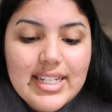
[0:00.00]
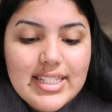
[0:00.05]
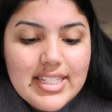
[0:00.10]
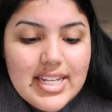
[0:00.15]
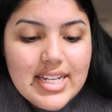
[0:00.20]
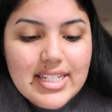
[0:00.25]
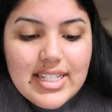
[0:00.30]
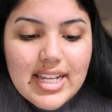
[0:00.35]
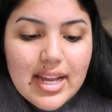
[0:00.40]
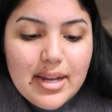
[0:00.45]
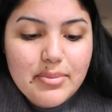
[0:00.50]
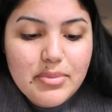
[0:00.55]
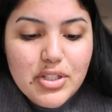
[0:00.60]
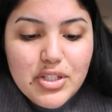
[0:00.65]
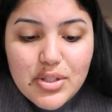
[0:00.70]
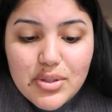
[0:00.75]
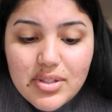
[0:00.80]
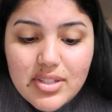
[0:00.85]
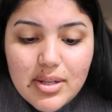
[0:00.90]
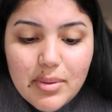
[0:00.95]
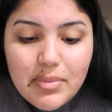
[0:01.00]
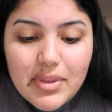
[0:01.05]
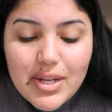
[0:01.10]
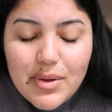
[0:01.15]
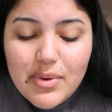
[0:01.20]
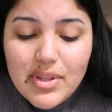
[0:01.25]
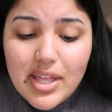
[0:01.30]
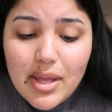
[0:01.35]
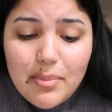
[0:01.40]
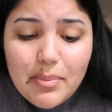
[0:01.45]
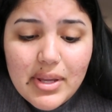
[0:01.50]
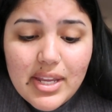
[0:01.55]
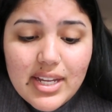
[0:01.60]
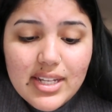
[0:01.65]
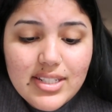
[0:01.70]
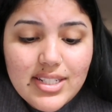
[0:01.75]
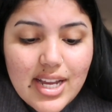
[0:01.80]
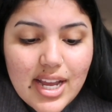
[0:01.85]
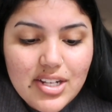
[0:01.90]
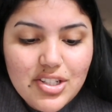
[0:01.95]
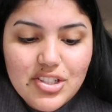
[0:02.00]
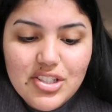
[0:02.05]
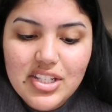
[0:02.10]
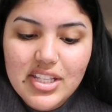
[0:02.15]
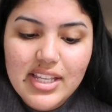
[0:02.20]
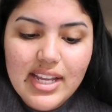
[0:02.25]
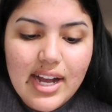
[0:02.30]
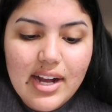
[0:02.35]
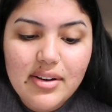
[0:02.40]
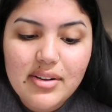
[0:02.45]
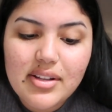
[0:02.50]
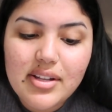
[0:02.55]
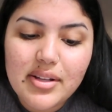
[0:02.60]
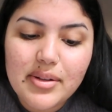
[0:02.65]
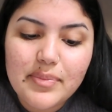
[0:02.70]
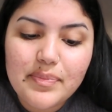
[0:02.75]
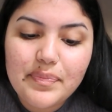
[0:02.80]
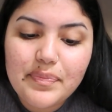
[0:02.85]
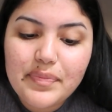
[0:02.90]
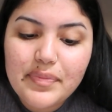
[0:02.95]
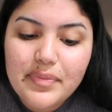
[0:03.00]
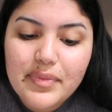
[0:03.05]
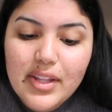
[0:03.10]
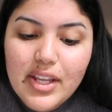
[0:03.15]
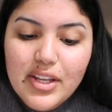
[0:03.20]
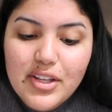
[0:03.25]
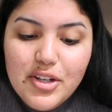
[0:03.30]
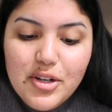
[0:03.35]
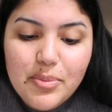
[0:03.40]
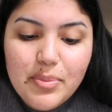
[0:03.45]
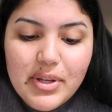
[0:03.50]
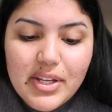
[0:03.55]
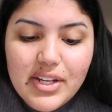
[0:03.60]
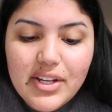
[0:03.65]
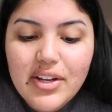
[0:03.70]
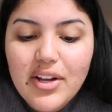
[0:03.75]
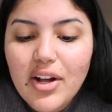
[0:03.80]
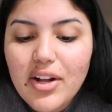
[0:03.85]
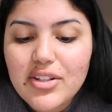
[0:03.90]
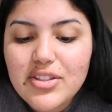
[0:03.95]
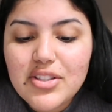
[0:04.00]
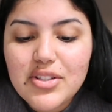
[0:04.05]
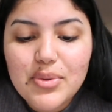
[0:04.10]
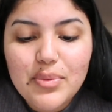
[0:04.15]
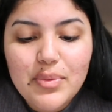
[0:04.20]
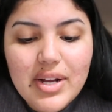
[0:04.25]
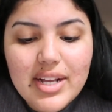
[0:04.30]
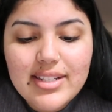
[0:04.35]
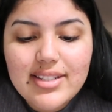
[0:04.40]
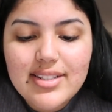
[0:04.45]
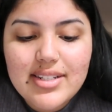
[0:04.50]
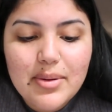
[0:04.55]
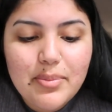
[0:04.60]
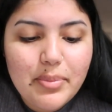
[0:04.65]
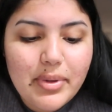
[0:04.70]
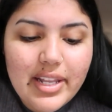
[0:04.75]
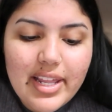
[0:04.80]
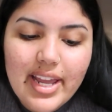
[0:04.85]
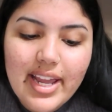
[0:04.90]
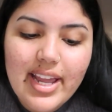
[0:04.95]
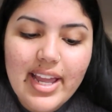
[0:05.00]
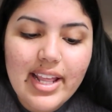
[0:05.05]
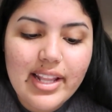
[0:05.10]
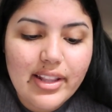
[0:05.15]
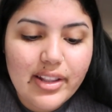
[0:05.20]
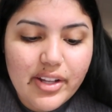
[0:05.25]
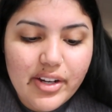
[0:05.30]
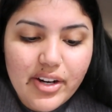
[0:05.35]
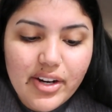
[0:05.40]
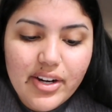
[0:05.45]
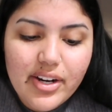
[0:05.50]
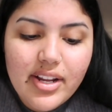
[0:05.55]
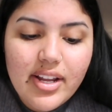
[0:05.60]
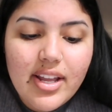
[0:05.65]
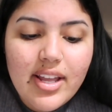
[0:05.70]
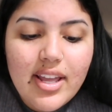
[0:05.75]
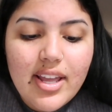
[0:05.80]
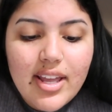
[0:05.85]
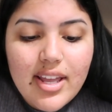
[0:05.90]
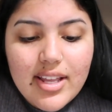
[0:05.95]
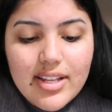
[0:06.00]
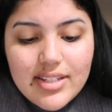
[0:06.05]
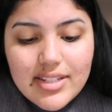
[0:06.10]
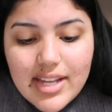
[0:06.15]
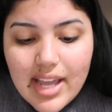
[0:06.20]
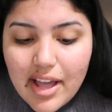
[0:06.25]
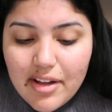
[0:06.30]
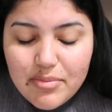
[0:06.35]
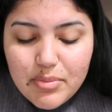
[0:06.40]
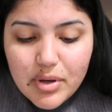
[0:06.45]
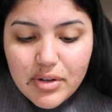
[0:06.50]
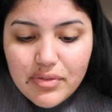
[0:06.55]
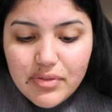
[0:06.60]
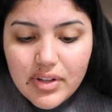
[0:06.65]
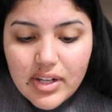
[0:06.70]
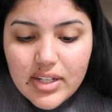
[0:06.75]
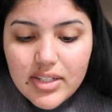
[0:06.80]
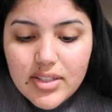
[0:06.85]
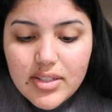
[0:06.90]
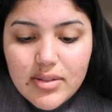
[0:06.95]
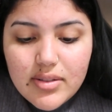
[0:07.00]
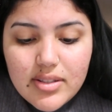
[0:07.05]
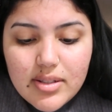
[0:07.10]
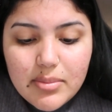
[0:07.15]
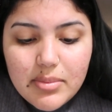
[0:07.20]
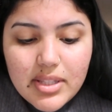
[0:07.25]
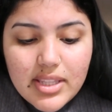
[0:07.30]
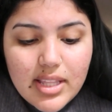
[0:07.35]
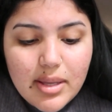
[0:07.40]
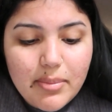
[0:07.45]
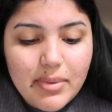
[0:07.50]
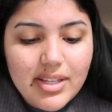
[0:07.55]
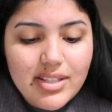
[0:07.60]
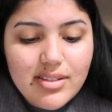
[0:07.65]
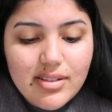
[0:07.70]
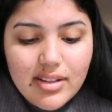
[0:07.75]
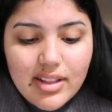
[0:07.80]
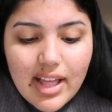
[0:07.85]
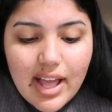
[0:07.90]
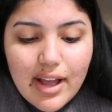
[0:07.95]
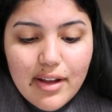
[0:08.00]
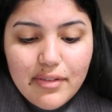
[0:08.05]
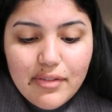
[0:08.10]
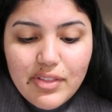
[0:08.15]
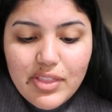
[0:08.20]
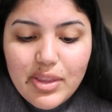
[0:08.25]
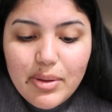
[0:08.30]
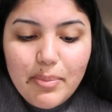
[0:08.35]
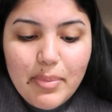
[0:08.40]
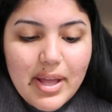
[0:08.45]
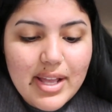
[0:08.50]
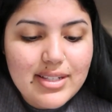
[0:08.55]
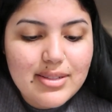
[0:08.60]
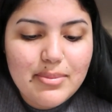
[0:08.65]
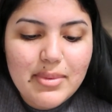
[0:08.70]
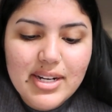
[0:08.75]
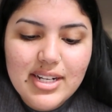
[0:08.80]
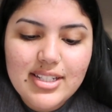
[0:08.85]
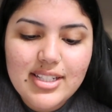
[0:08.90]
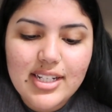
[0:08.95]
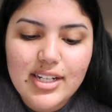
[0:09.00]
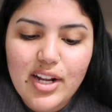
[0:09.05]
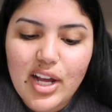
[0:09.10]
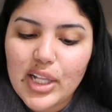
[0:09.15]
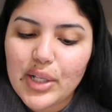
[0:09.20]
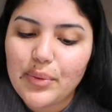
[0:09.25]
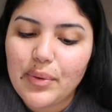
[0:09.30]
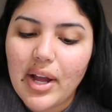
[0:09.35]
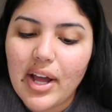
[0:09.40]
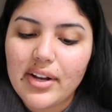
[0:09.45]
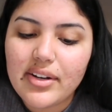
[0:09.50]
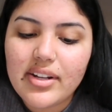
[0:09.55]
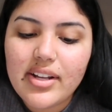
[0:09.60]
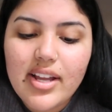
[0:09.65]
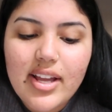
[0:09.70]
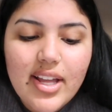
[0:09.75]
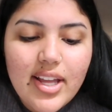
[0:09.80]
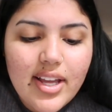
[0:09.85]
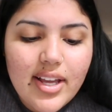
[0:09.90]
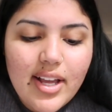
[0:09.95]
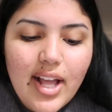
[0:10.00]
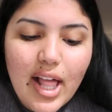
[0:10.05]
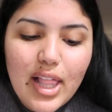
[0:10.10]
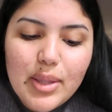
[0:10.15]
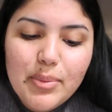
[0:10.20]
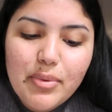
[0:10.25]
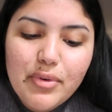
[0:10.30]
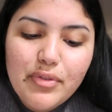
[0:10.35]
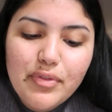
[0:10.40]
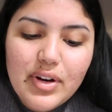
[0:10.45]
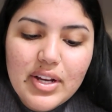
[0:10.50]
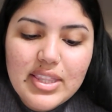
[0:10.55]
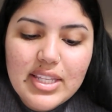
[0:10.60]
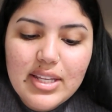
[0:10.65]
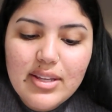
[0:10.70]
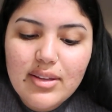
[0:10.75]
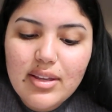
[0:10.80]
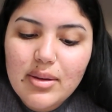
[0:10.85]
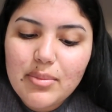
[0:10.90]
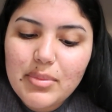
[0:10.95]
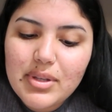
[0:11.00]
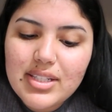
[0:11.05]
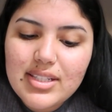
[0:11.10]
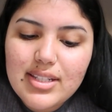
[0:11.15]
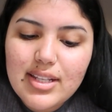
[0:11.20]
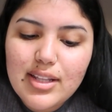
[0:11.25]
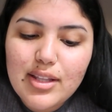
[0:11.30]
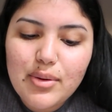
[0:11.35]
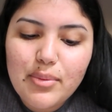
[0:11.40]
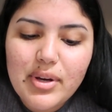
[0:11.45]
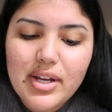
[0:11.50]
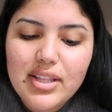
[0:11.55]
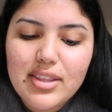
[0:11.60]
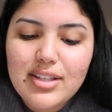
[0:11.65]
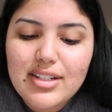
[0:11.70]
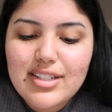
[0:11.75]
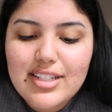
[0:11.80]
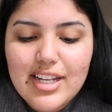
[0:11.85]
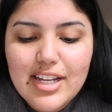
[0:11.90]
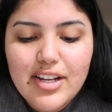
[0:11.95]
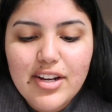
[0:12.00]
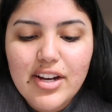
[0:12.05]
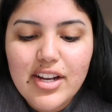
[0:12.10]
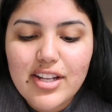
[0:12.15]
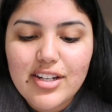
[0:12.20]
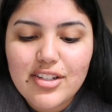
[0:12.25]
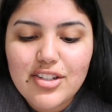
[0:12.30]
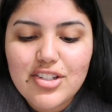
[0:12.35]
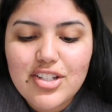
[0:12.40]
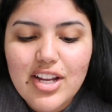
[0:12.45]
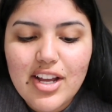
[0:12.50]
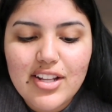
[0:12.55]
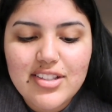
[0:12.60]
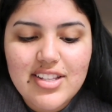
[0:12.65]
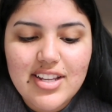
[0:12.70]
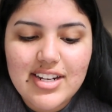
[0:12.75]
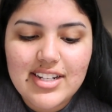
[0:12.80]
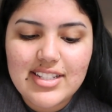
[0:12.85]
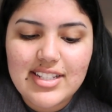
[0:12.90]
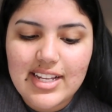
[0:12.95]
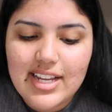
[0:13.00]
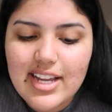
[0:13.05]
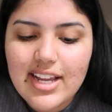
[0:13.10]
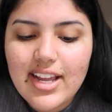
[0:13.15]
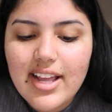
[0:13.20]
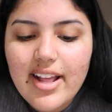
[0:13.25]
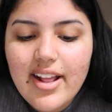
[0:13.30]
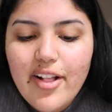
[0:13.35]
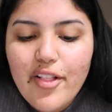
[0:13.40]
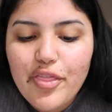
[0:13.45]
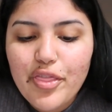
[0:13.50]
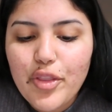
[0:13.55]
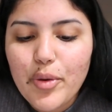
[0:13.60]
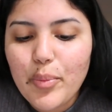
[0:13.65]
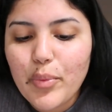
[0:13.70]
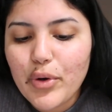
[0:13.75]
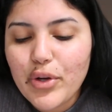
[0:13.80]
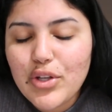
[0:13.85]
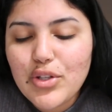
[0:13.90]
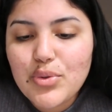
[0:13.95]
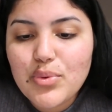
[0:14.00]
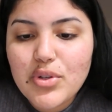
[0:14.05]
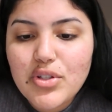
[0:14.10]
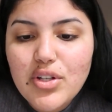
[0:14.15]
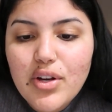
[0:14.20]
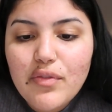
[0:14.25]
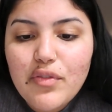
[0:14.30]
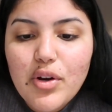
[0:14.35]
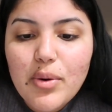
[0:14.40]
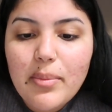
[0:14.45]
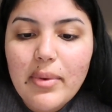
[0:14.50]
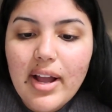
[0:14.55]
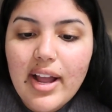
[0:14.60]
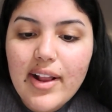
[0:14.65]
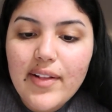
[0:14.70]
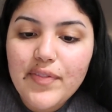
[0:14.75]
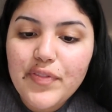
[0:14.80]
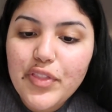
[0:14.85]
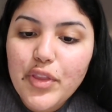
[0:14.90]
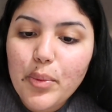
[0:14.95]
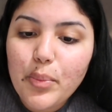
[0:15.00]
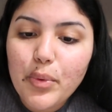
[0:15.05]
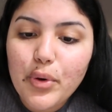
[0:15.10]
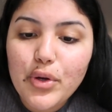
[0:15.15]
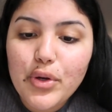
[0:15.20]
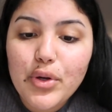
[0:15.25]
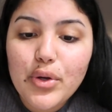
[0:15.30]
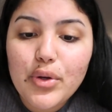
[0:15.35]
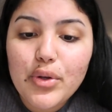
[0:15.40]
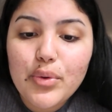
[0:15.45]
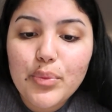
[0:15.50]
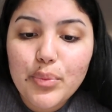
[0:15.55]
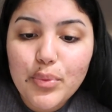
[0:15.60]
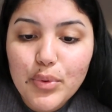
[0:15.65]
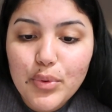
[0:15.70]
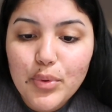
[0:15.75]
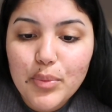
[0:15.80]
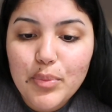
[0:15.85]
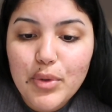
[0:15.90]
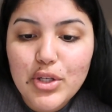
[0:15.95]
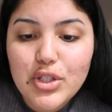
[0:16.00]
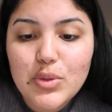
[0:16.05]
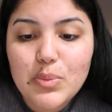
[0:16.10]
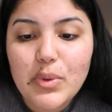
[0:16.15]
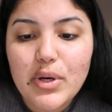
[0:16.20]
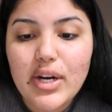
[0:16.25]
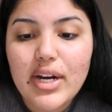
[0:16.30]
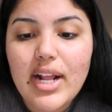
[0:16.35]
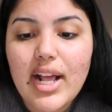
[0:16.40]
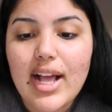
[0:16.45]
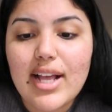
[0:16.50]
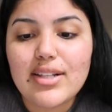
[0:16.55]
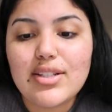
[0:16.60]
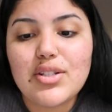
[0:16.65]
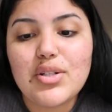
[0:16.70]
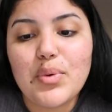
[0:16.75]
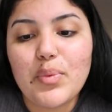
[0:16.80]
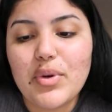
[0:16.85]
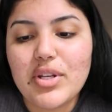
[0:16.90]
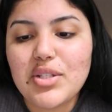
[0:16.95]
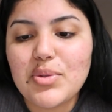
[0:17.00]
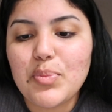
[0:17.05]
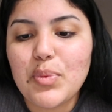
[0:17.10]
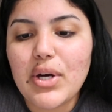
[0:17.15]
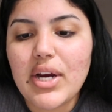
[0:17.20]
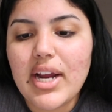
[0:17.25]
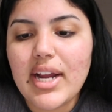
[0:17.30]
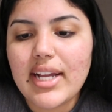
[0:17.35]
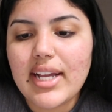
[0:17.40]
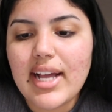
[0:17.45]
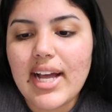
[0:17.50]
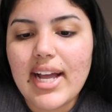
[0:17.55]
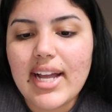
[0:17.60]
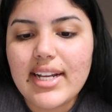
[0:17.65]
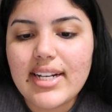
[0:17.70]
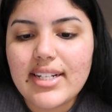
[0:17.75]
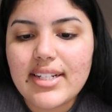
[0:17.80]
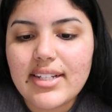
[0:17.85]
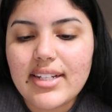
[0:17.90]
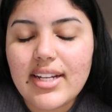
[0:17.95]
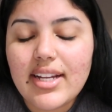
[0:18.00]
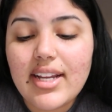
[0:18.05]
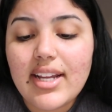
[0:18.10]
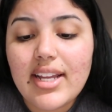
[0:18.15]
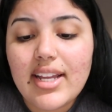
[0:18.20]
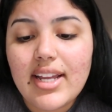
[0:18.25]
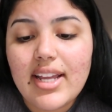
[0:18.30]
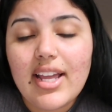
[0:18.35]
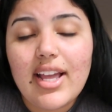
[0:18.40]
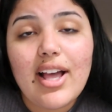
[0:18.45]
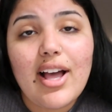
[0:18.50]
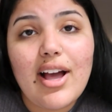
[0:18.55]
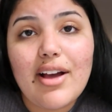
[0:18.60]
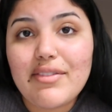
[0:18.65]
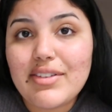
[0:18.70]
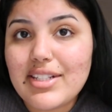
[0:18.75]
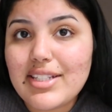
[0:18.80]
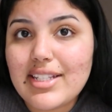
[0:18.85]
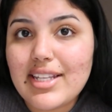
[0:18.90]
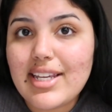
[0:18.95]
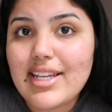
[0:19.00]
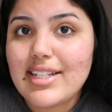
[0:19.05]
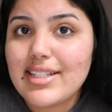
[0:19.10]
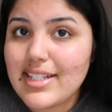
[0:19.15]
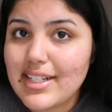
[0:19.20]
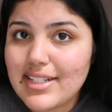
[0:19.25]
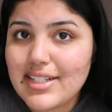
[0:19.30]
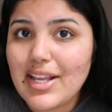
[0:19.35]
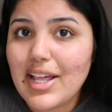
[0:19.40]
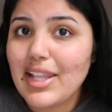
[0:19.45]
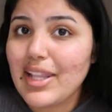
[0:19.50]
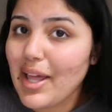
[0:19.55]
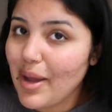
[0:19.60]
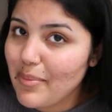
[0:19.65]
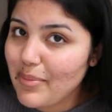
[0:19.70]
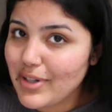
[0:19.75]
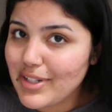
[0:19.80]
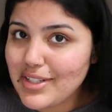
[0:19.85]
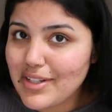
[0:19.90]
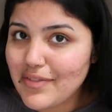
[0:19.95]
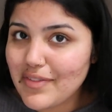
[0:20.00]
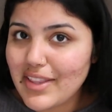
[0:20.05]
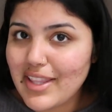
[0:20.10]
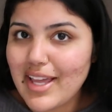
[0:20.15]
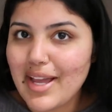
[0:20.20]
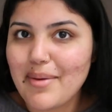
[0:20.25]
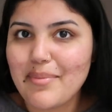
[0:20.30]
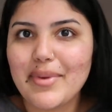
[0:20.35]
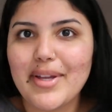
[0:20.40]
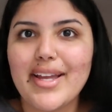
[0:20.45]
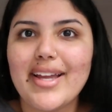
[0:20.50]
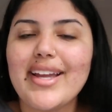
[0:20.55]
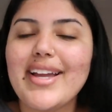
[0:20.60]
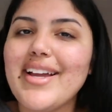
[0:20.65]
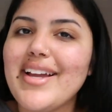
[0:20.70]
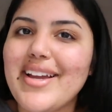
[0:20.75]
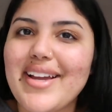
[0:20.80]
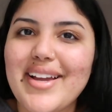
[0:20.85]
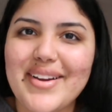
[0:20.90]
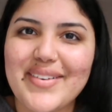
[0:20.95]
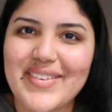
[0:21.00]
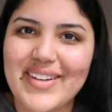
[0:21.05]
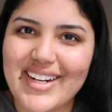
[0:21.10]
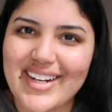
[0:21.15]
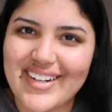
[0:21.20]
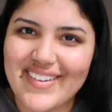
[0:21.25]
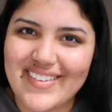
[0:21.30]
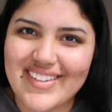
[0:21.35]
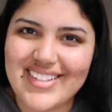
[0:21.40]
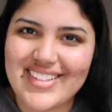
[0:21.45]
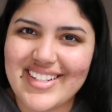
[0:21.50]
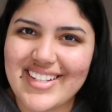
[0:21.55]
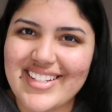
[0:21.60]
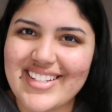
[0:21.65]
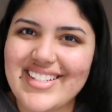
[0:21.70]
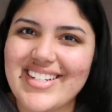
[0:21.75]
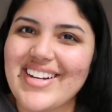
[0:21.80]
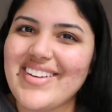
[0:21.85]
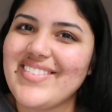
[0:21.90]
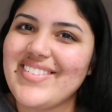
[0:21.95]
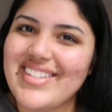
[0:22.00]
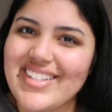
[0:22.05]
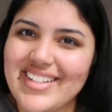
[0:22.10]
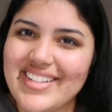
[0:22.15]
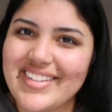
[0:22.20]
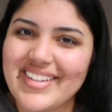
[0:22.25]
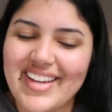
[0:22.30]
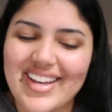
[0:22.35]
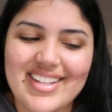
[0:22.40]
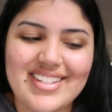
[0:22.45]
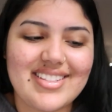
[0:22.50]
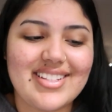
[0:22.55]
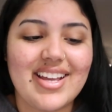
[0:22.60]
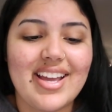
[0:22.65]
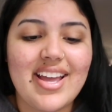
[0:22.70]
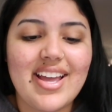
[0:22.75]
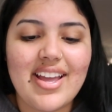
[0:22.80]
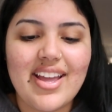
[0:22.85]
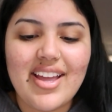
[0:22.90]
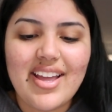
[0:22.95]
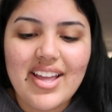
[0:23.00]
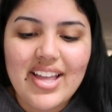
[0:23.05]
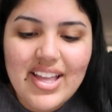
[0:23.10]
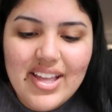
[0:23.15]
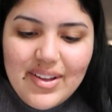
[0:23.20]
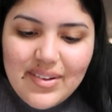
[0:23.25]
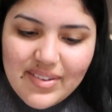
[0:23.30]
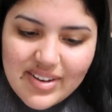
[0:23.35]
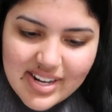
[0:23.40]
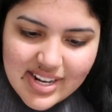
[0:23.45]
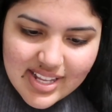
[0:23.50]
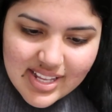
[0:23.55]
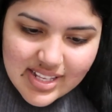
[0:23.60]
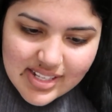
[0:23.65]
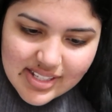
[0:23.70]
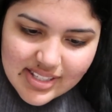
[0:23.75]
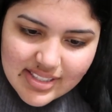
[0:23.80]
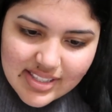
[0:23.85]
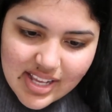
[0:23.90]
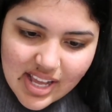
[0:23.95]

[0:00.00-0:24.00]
Take time to do something without being attached to the outcome. You're being called to rest and play and learn to have more fun. Do something that makes you laugh. The best medicine all around. Call up a friend that you can be silly with. Take your inner child on a date. The more you switch off your mind, the more room your spirit has to whisper and guide. Obviously, it says a lot more stuff than that, but I'm not gonna waste all this time telling you guys what it is.